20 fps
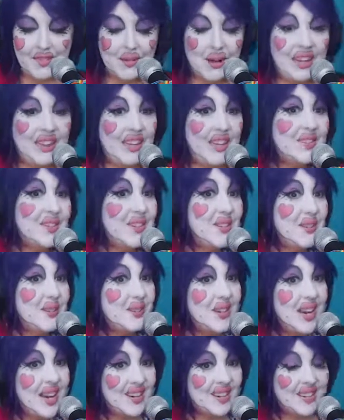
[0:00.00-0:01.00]
Though I love to
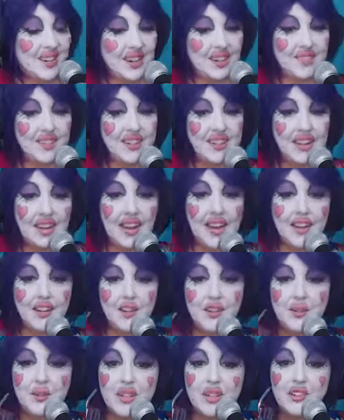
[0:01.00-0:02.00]
do tech stuff,
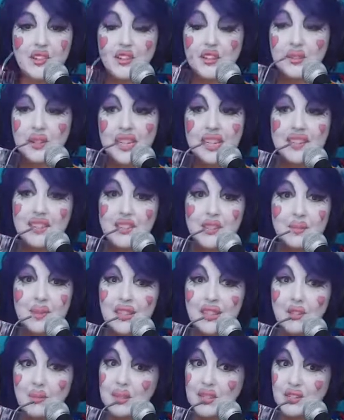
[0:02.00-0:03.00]
and you can tune into
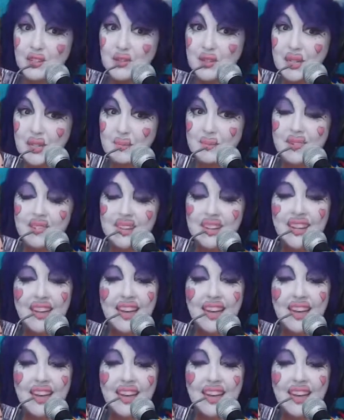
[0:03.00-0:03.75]
my Twitch streams